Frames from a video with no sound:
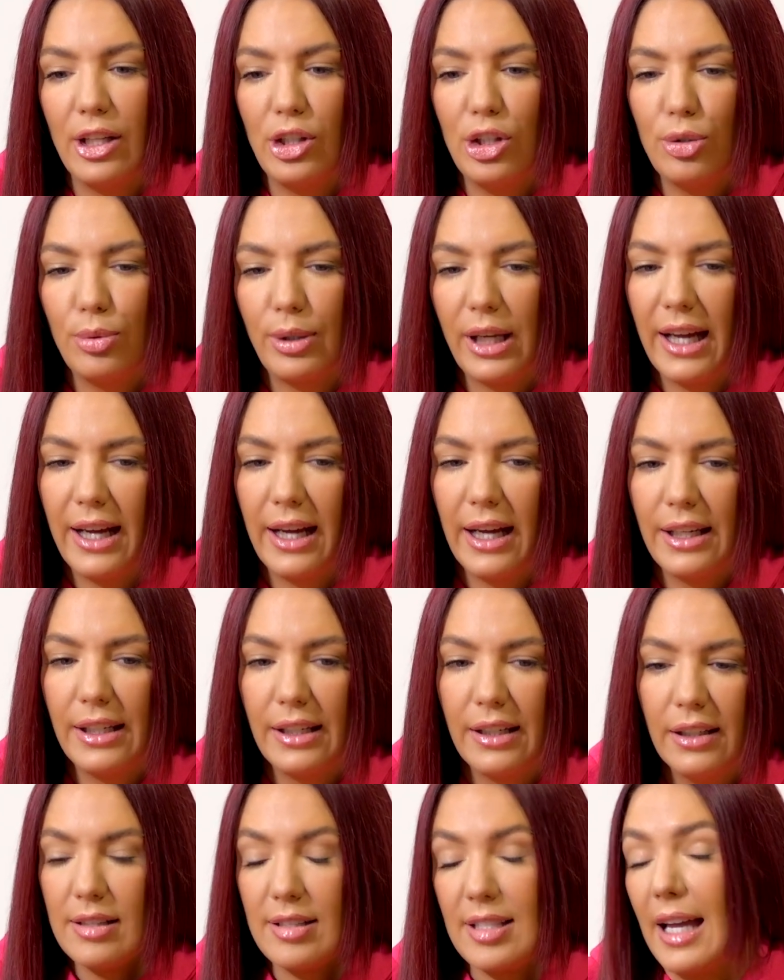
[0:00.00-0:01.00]
You
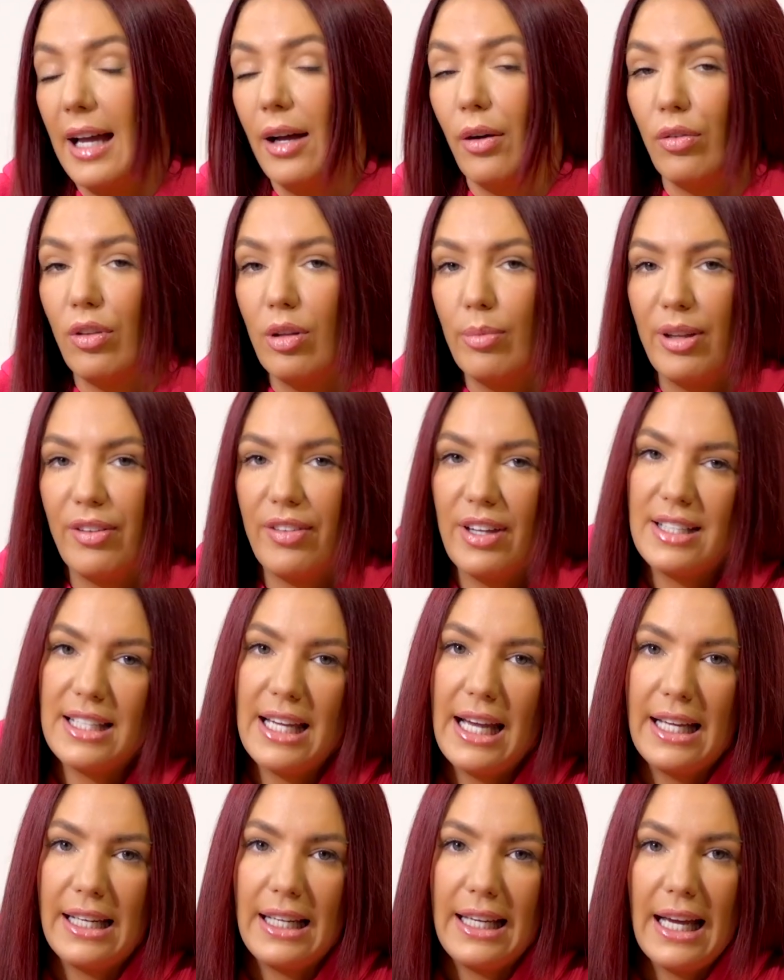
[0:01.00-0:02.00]
can tell them if there's
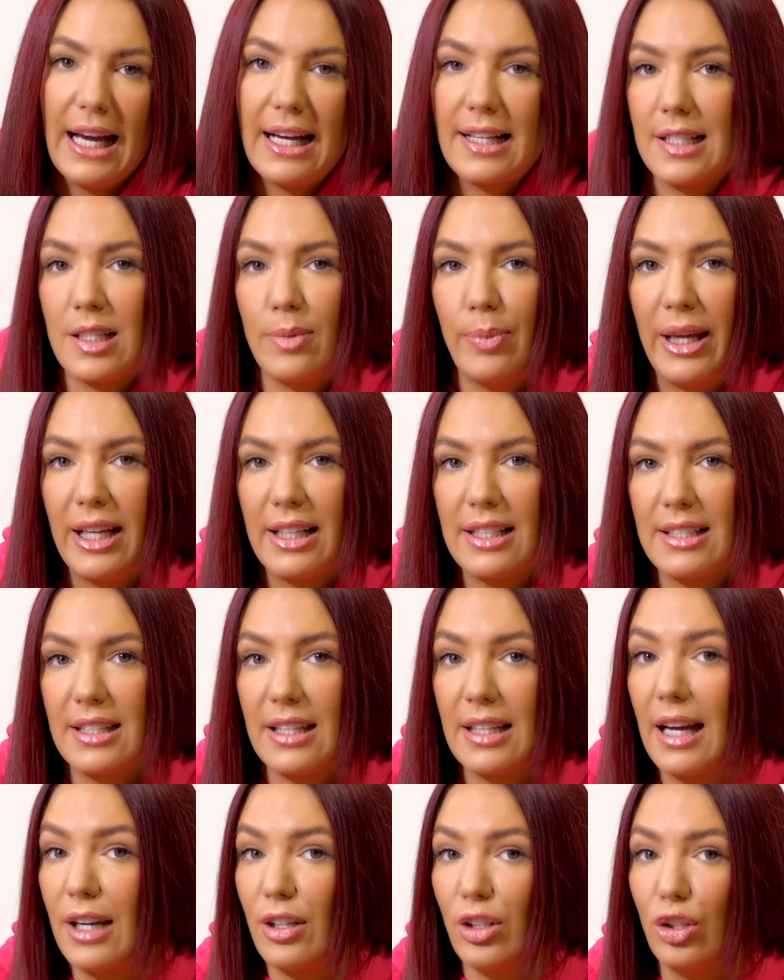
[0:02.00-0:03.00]
any aspects
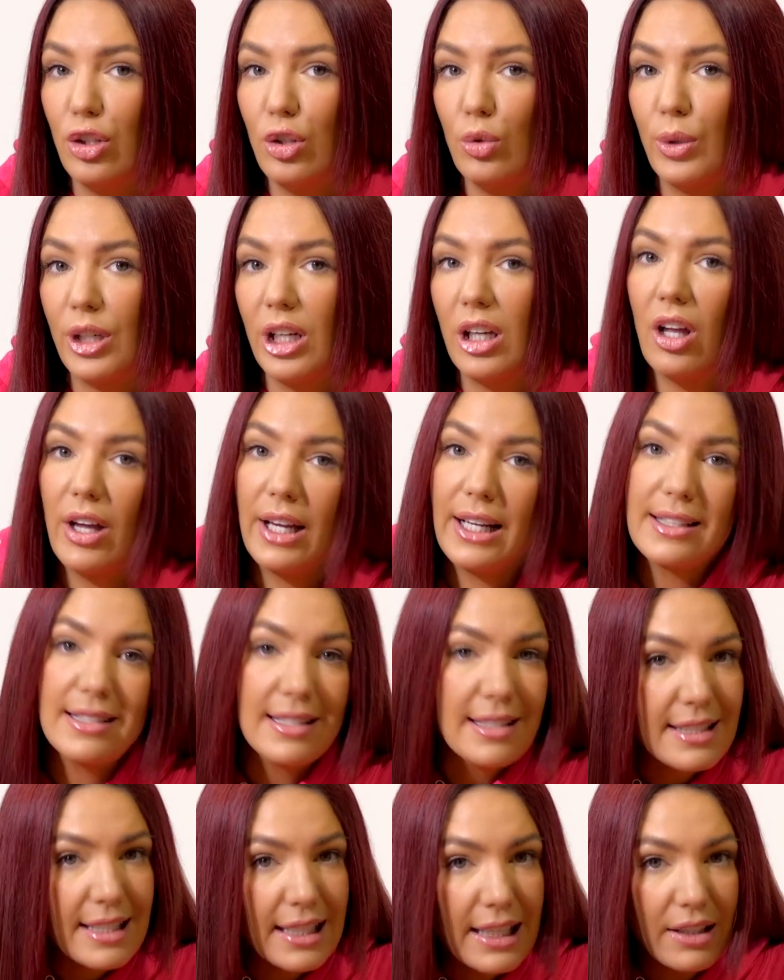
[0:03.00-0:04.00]
that you would like to
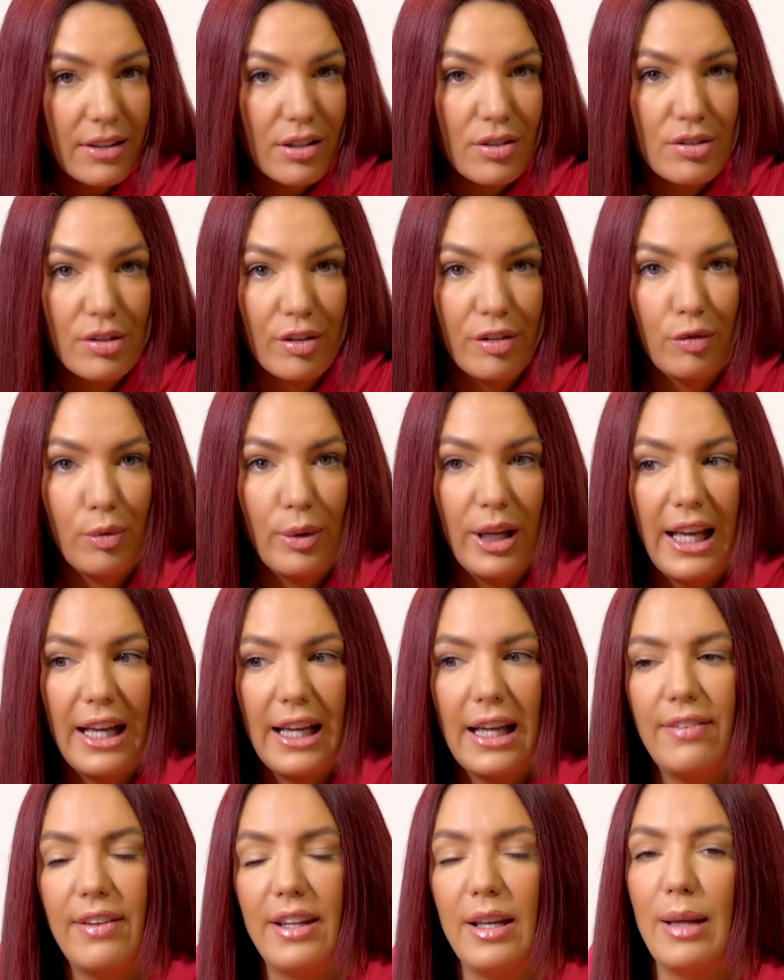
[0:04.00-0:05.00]
see in the
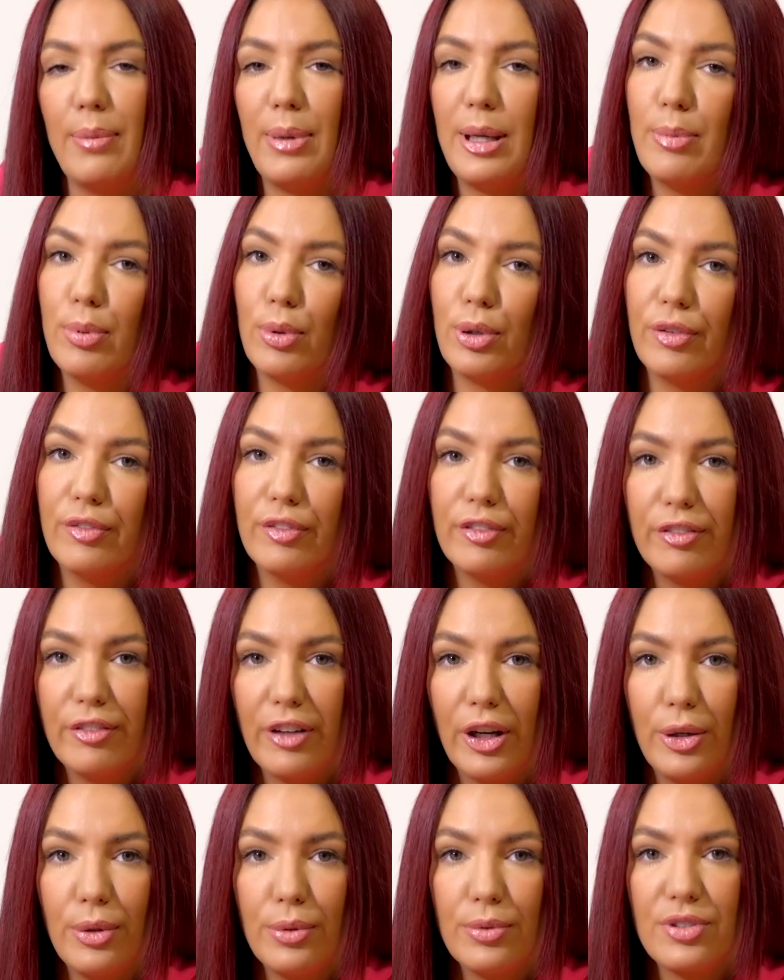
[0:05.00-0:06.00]
software, and then people can
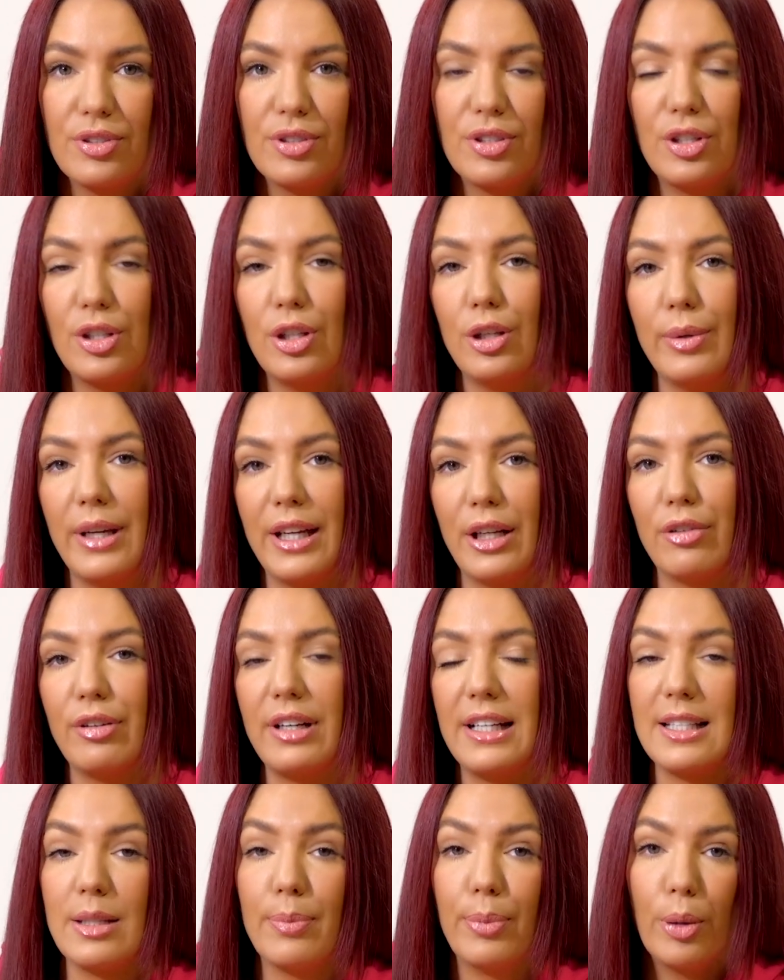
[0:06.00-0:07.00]
vote to
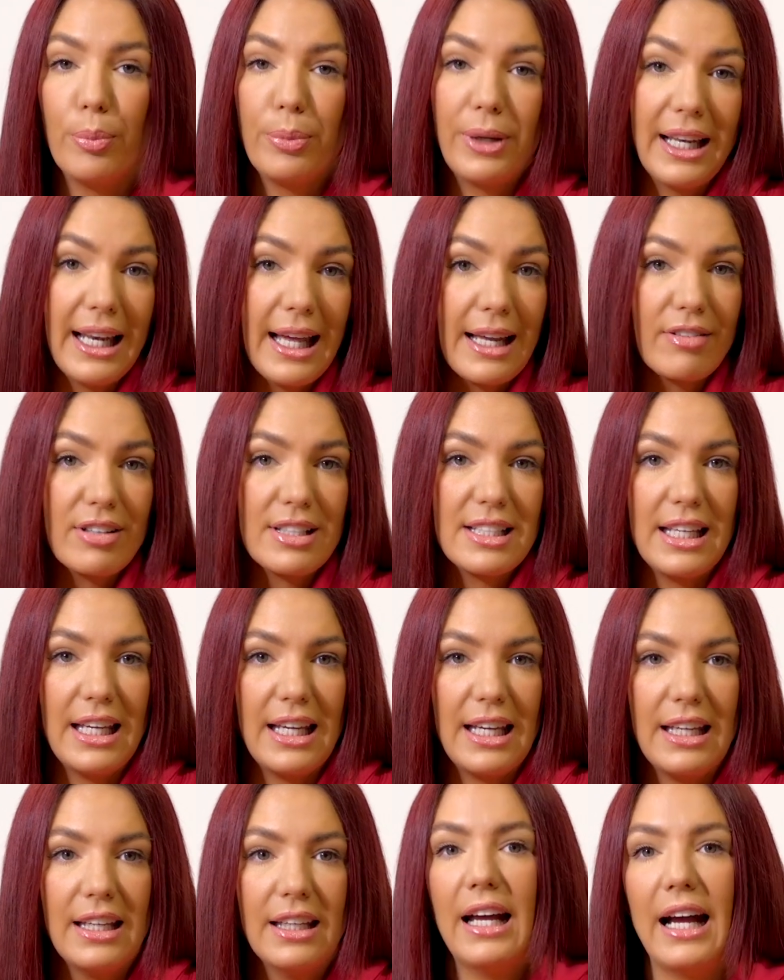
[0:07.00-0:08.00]
increase the
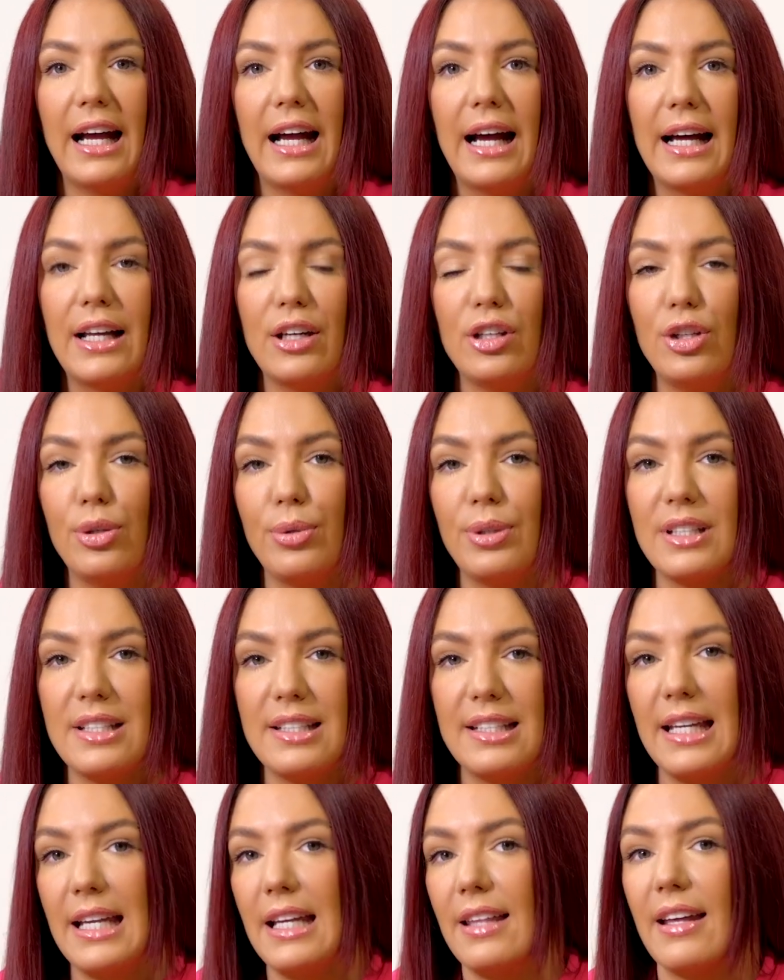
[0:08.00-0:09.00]
popularity, and you can
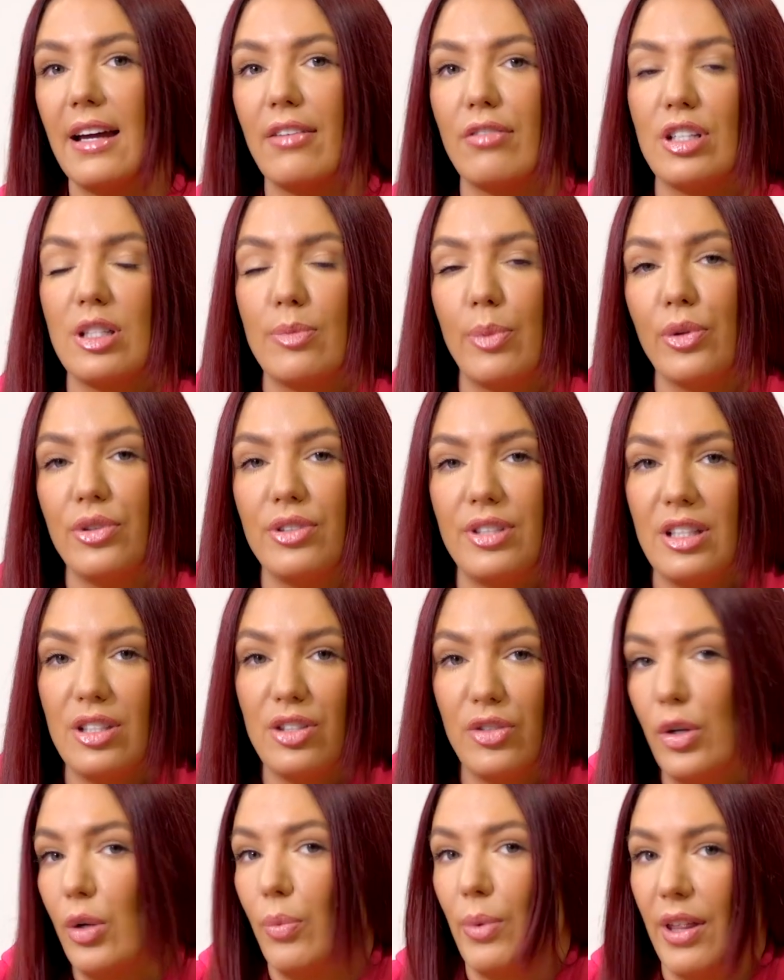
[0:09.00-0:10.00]
see their responses
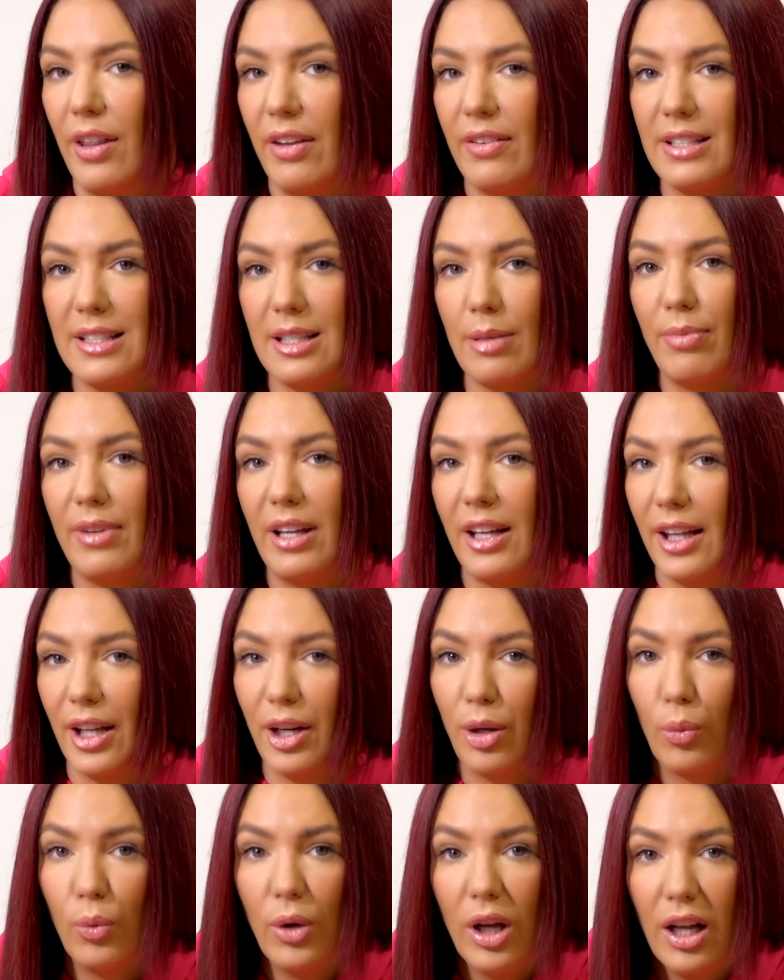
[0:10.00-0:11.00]
to it, whether it's something they're
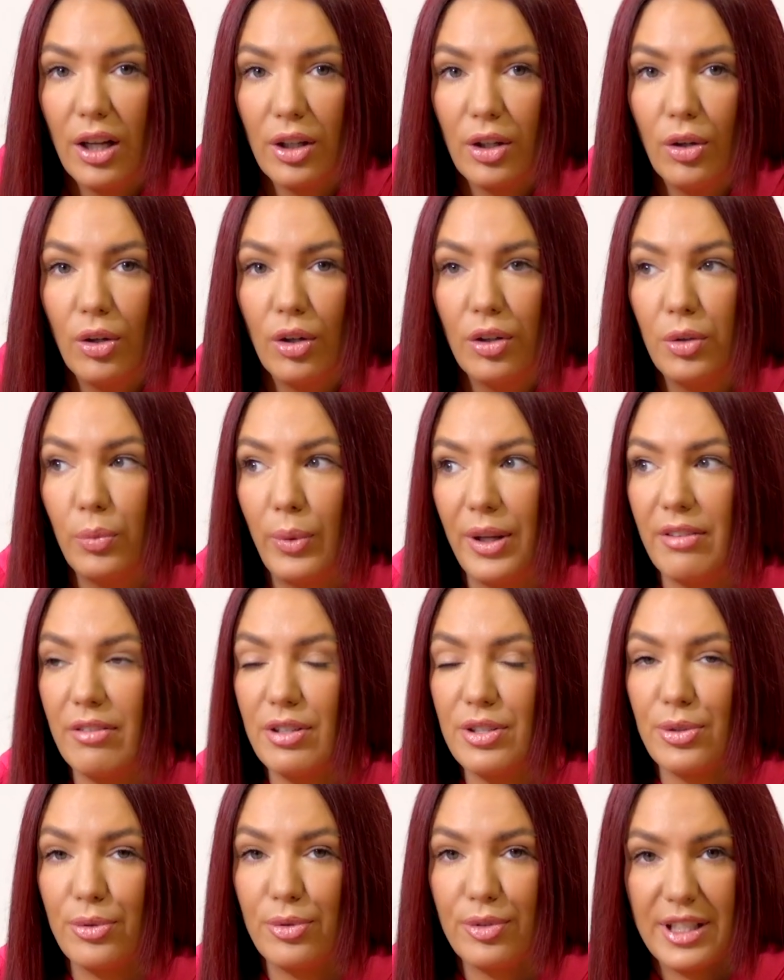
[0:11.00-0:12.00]
going to work on, whether
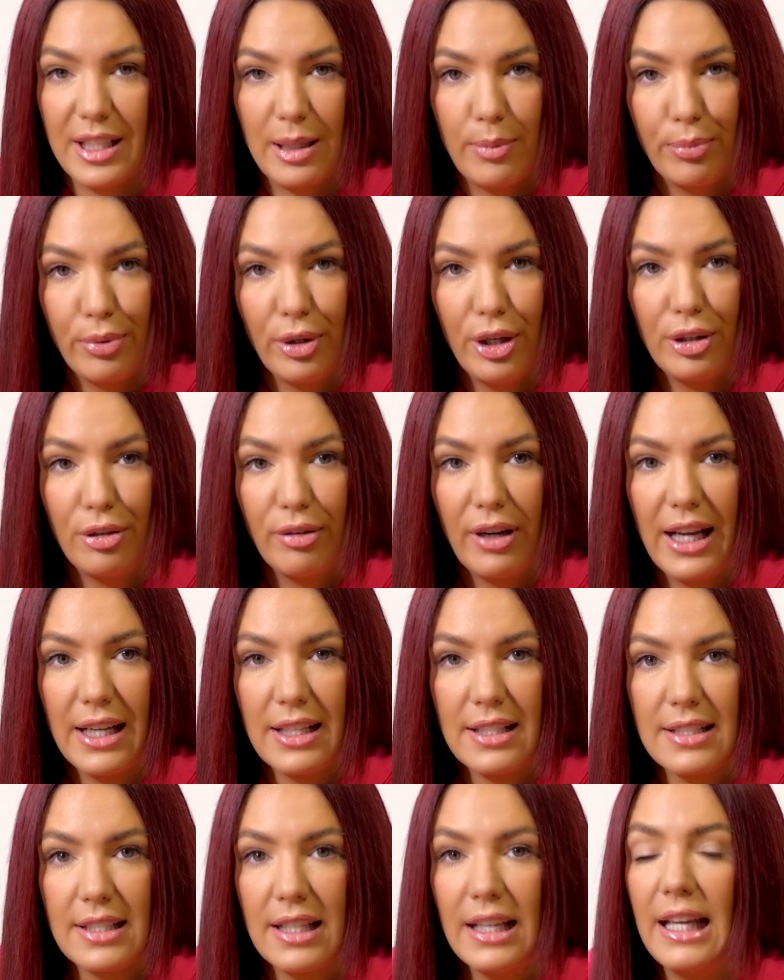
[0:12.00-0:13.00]
it's already in
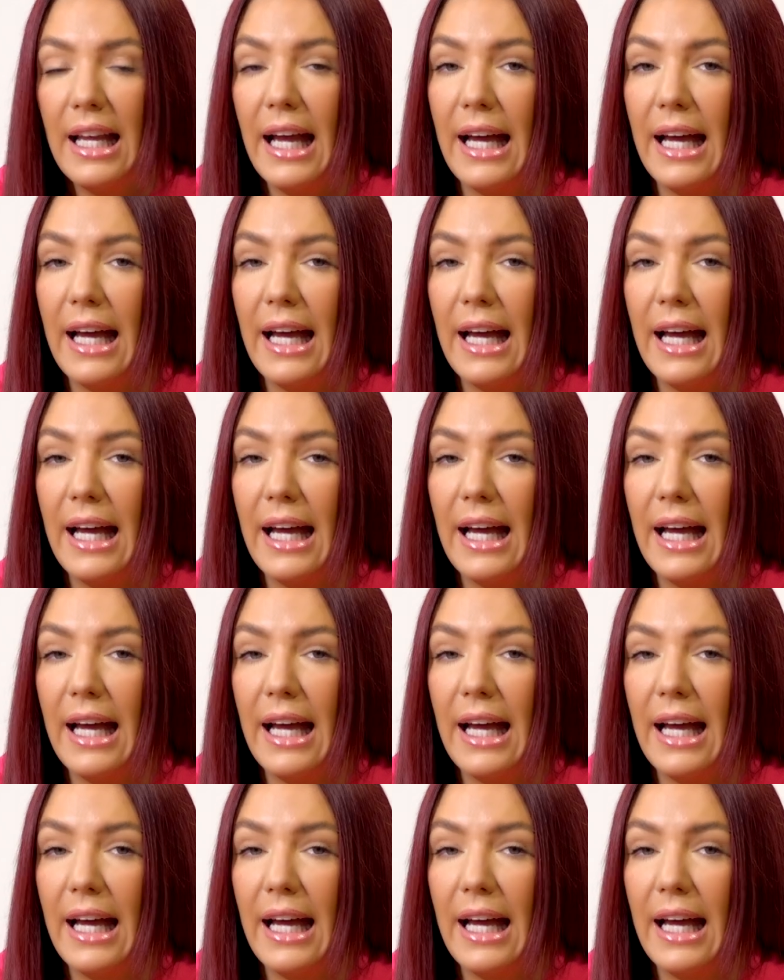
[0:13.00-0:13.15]
progress,